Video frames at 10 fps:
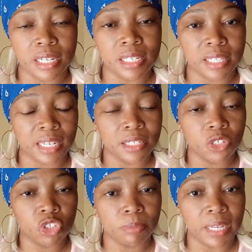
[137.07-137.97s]

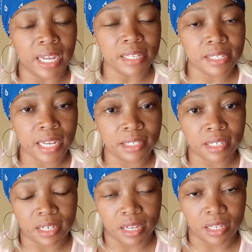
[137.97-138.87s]
starting to be
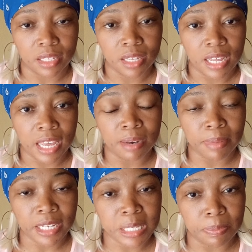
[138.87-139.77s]
unsettling in
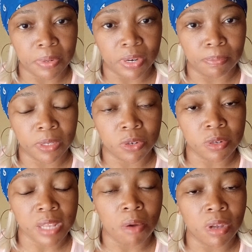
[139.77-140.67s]
my spirit,
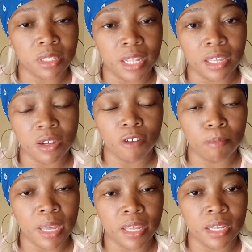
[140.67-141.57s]
because I was thinking
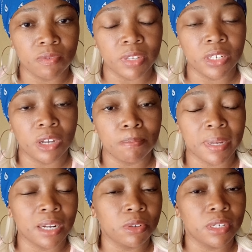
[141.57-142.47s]
of making a video,
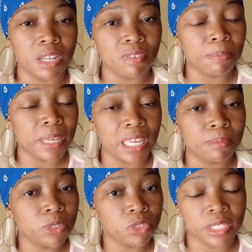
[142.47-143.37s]
but I could never be
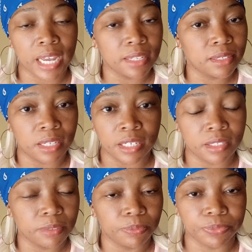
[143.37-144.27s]
able to title
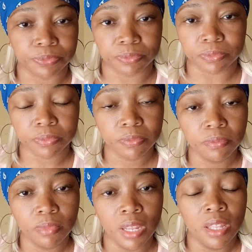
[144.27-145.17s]
it.
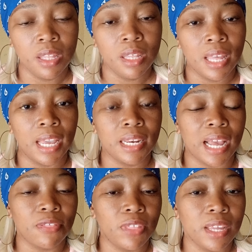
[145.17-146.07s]
And
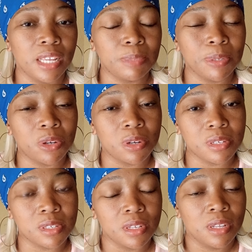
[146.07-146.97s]
I think it's
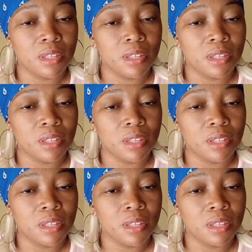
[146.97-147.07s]
because